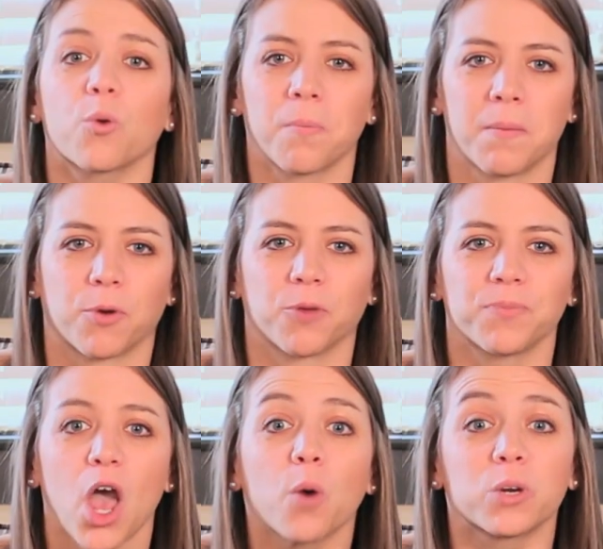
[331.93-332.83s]
Remember,
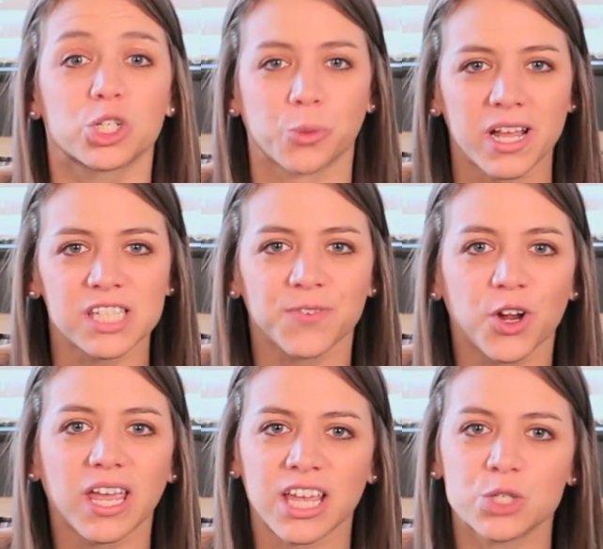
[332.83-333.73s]
when
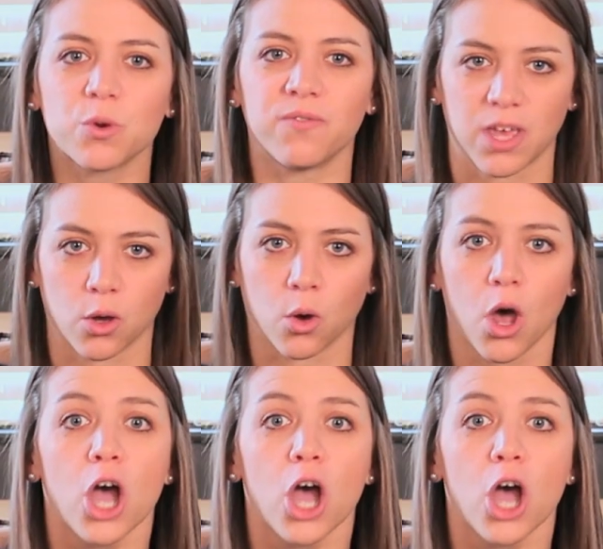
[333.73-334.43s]
transferring into a vehicle,